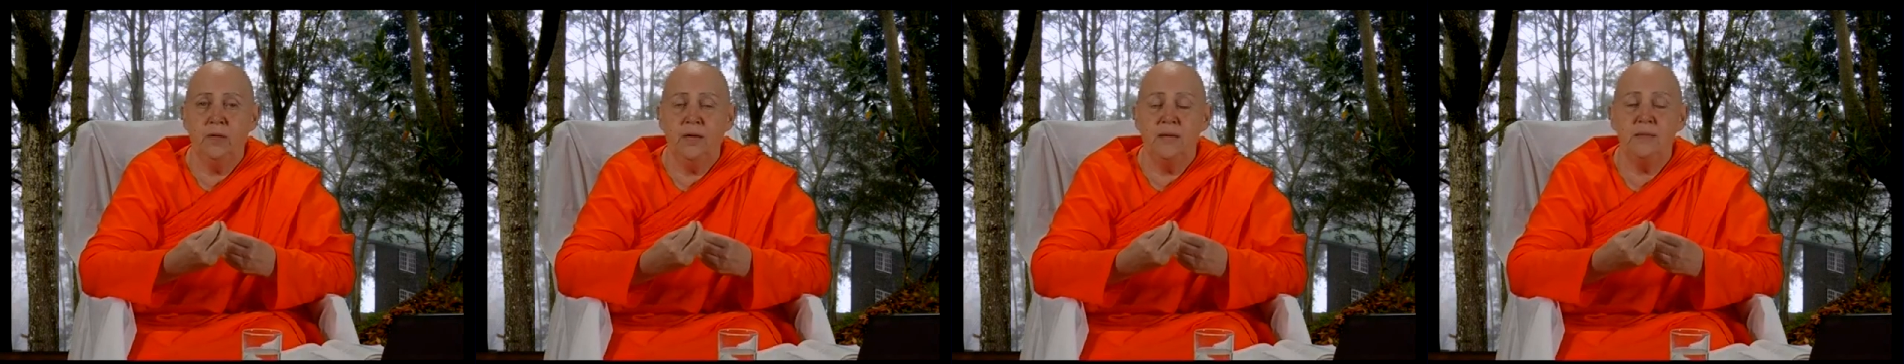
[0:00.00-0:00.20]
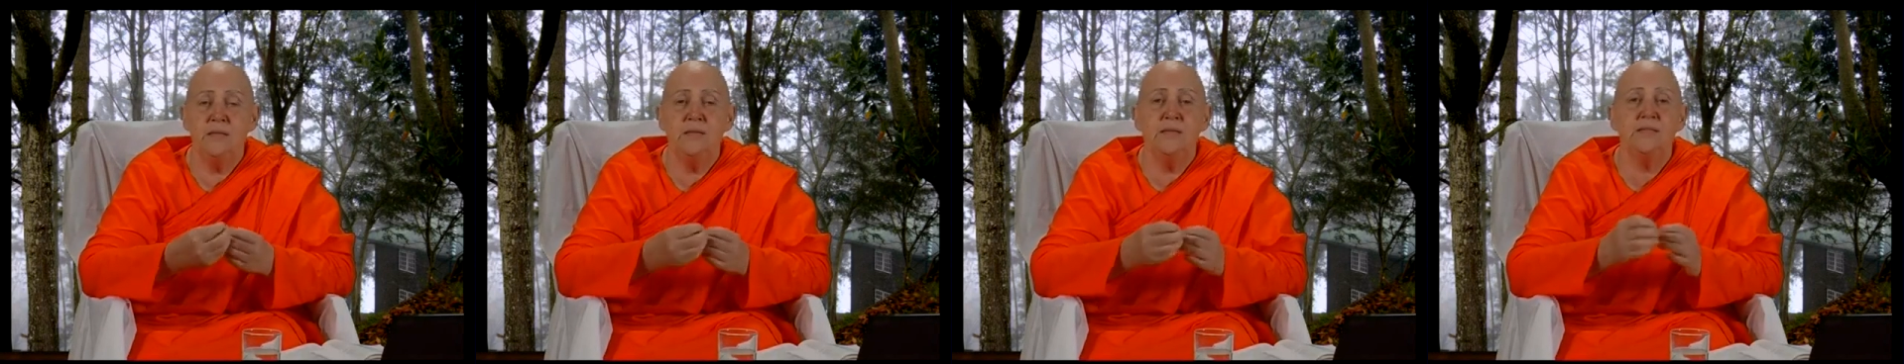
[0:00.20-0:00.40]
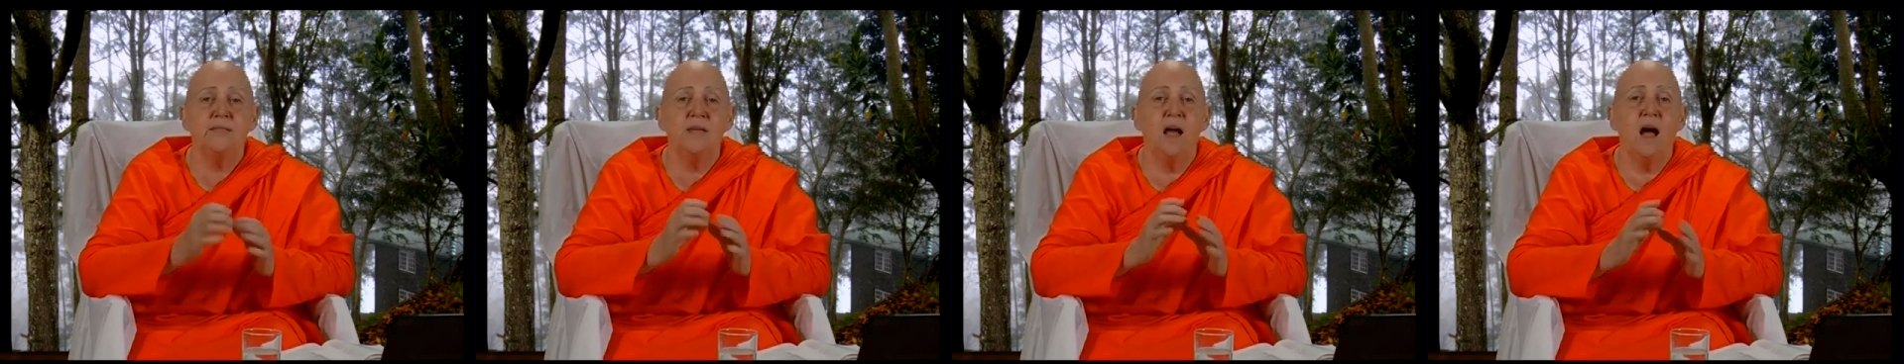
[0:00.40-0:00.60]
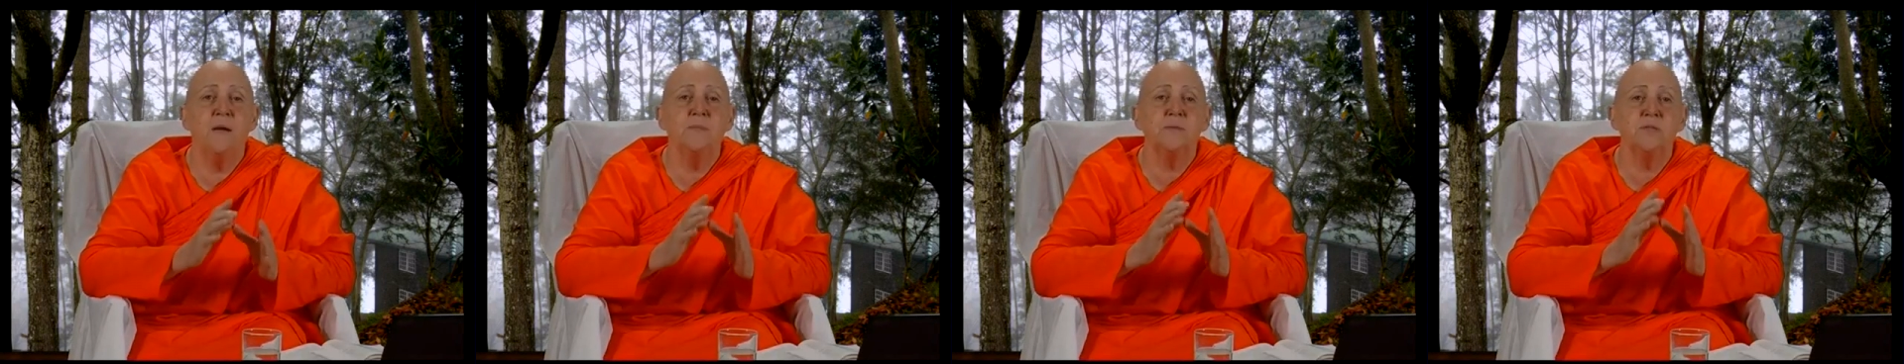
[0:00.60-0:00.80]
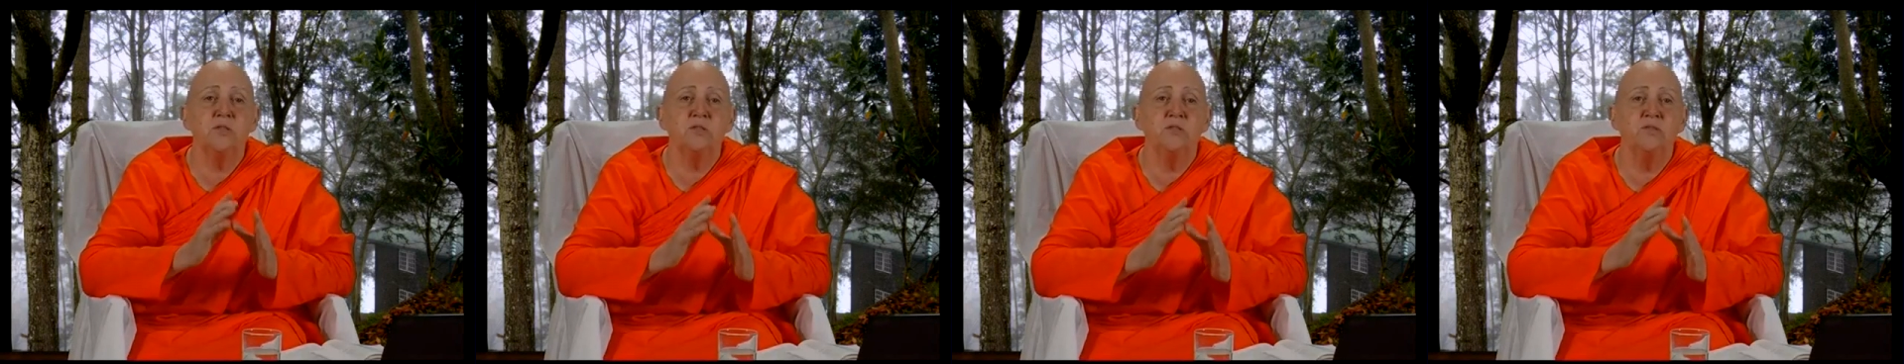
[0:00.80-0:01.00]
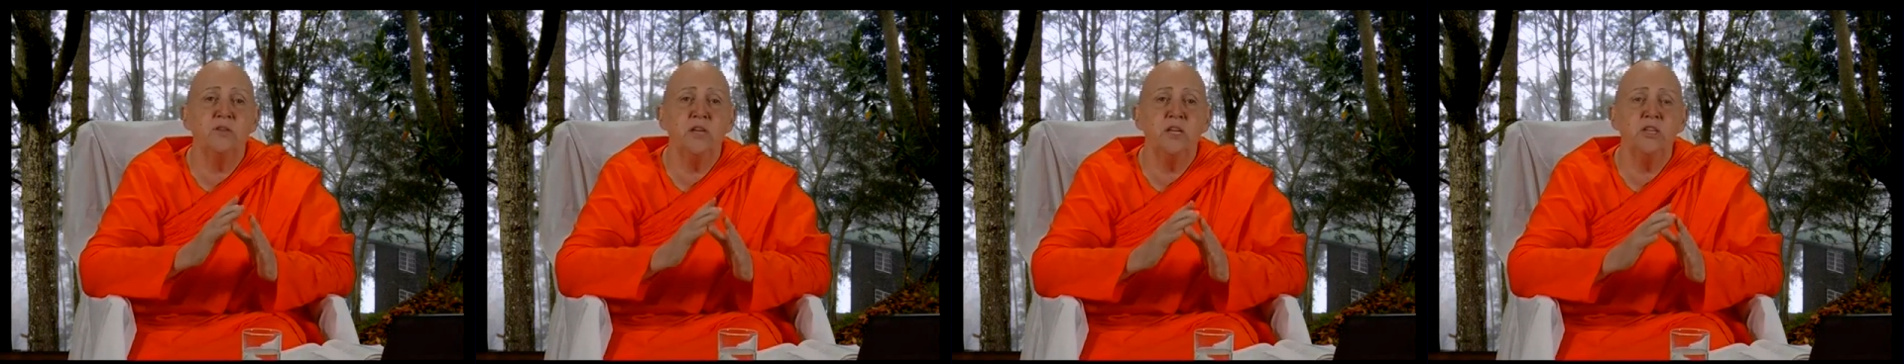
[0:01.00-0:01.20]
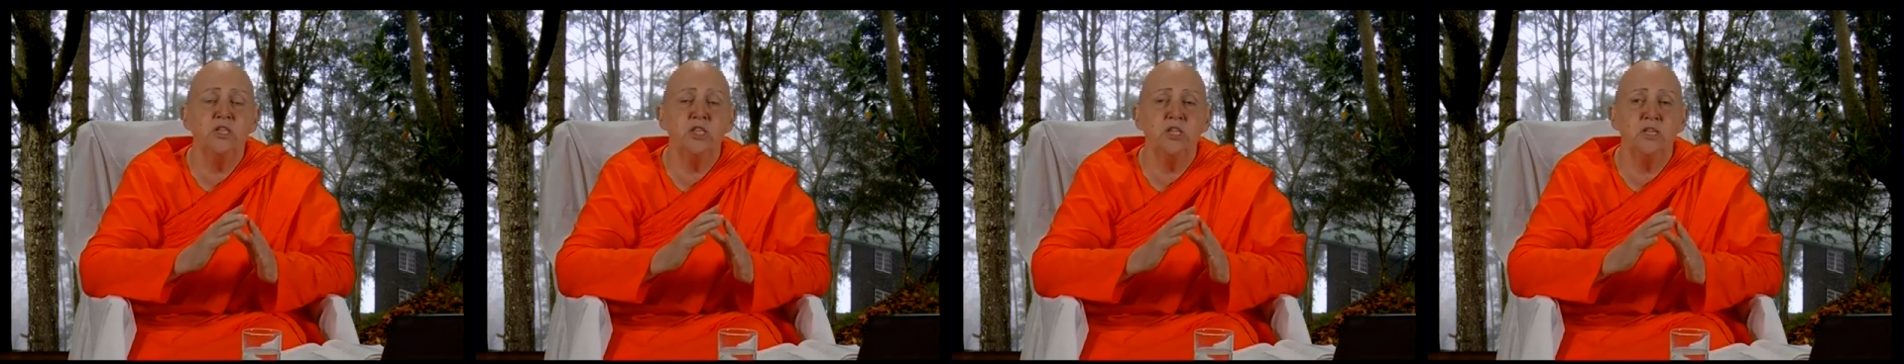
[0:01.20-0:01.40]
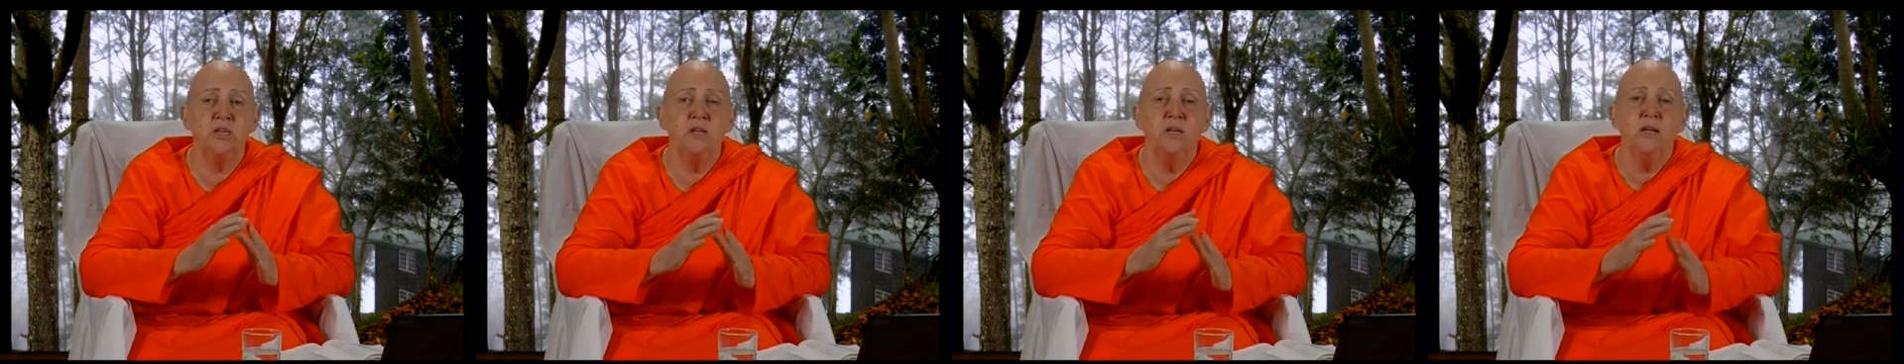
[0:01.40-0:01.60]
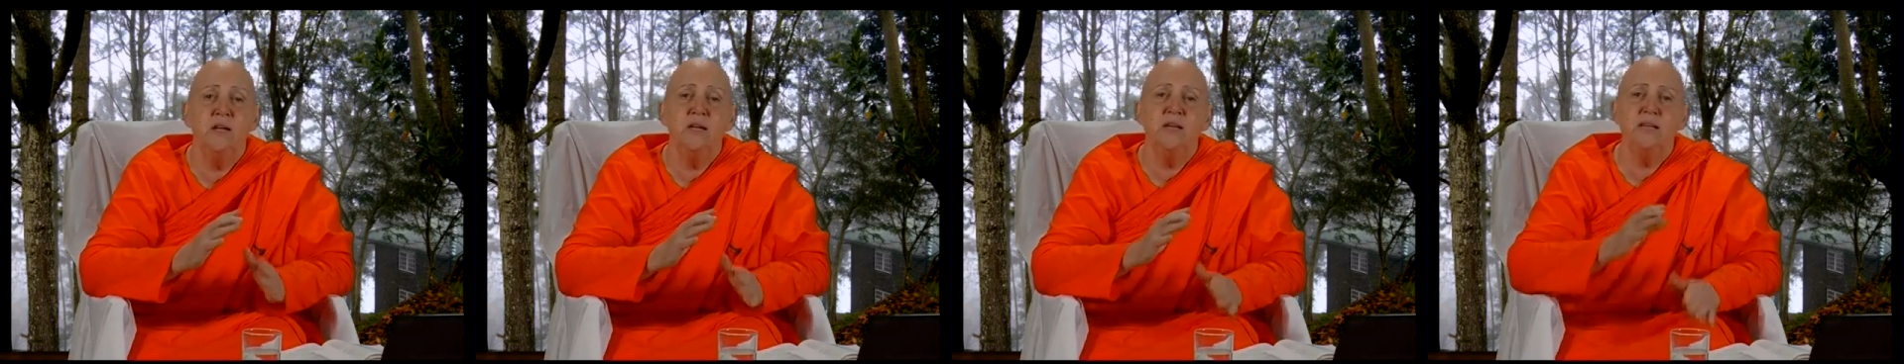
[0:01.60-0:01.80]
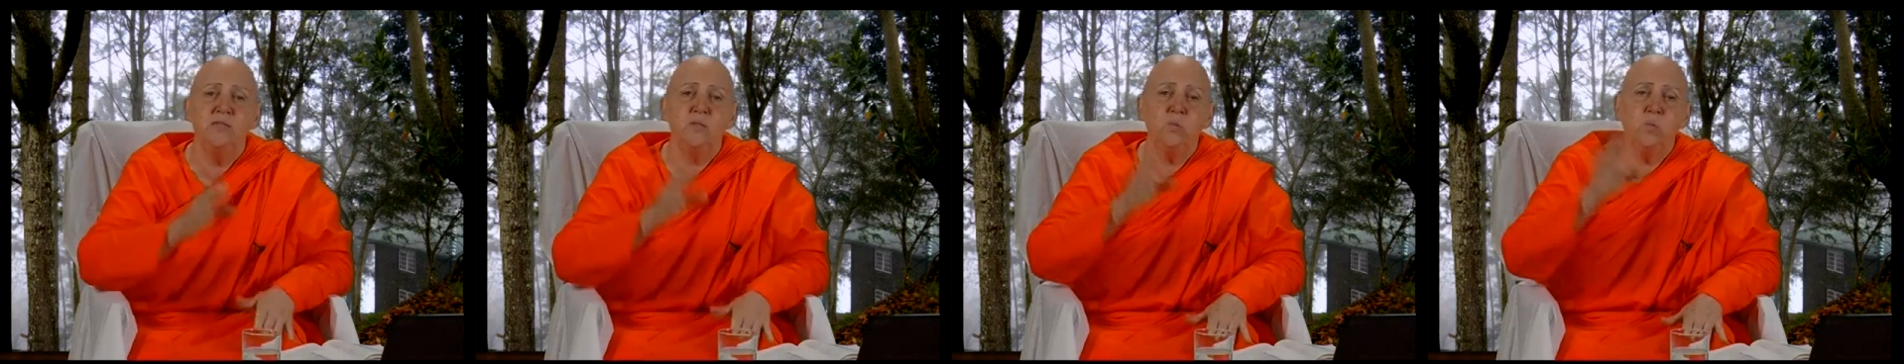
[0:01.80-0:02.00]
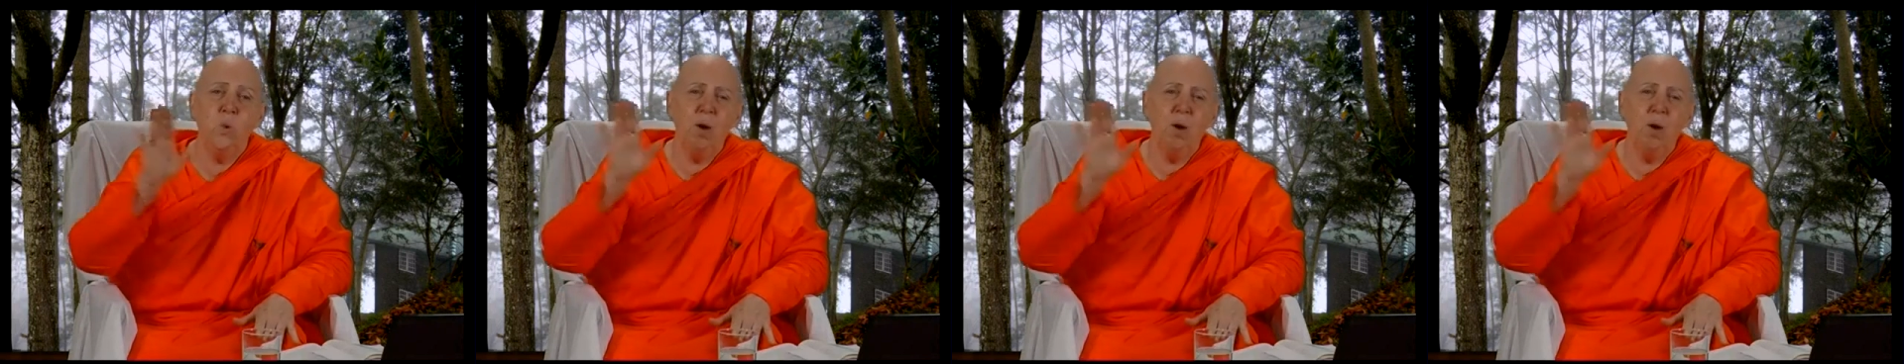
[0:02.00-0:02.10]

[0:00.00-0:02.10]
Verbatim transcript: And this observation is,